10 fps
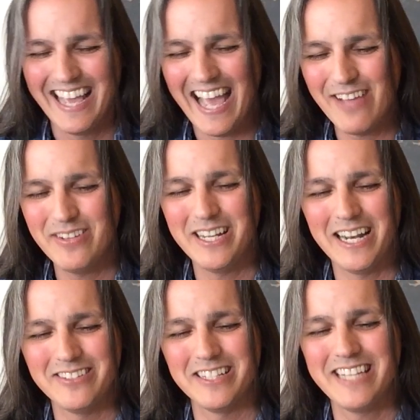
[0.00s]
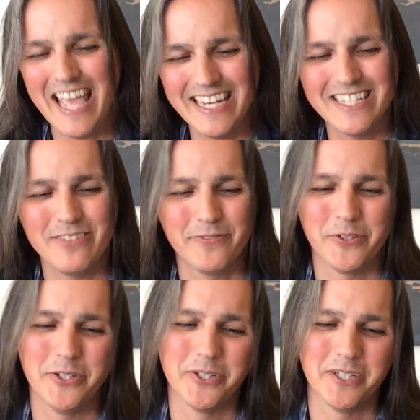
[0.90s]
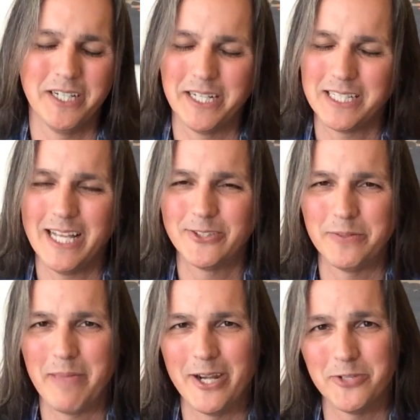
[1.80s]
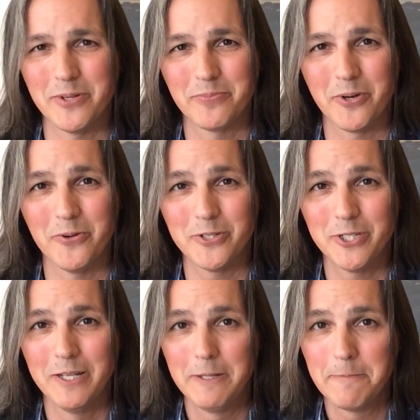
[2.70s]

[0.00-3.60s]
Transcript: having it as a tenet for your classroom management approach,